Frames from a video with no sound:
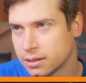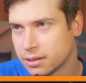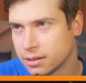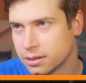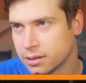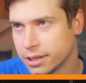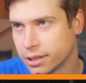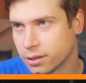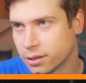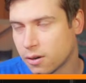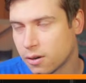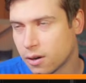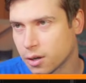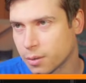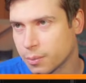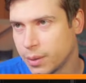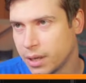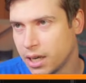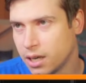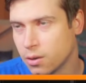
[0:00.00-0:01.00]
0
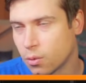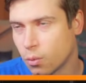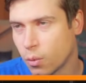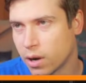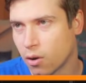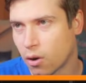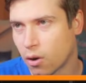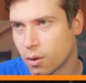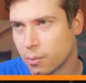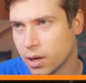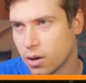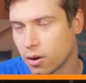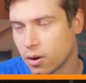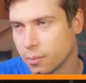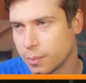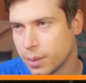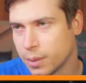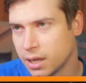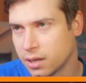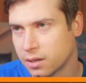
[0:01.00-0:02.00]
RB went
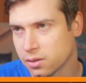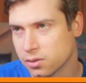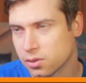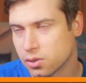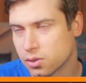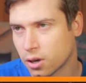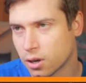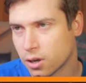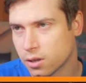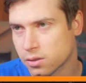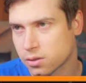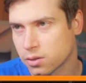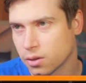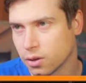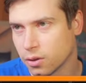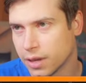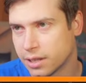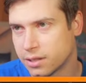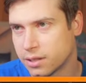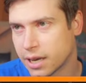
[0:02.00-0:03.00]
RB to start. So
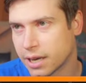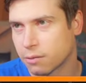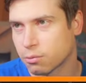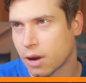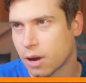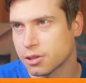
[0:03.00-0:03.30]
they take Rashee